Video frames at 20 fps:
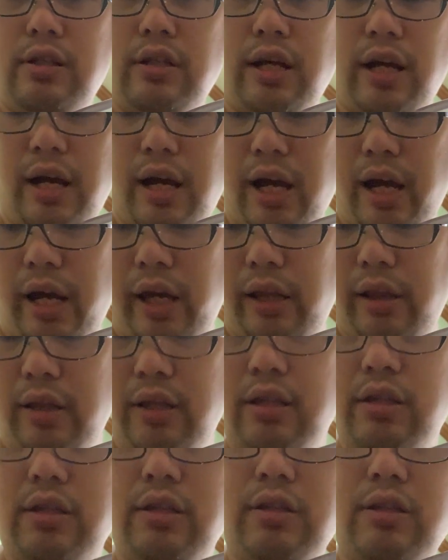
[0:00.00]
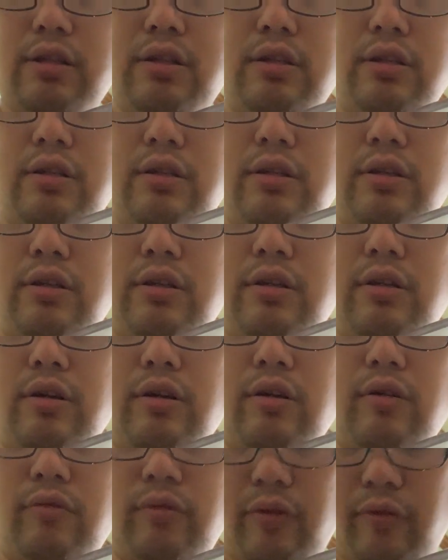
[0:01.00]
the height
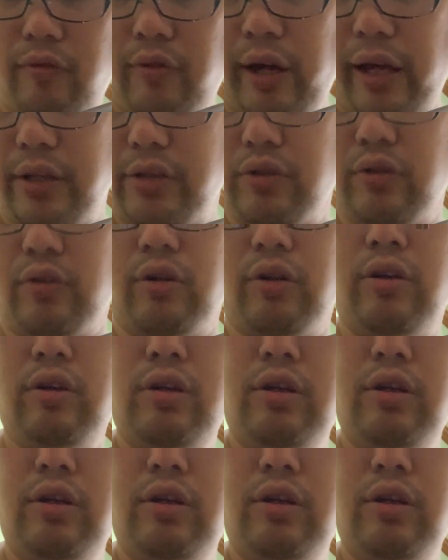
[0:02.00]
of the visor.